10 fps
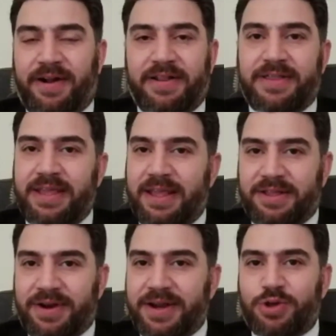The
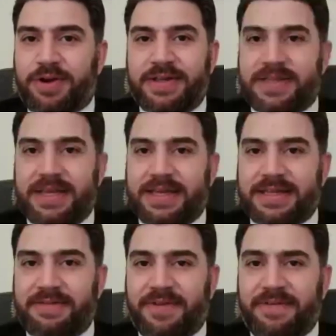Turkish currency is in
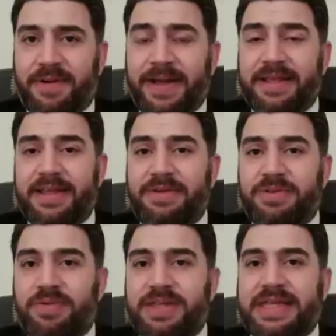free fall, but you don't
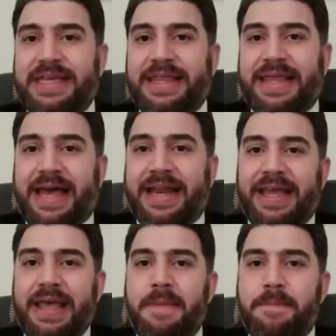see that
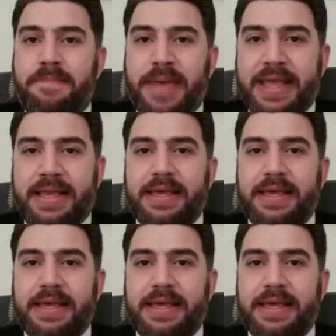big,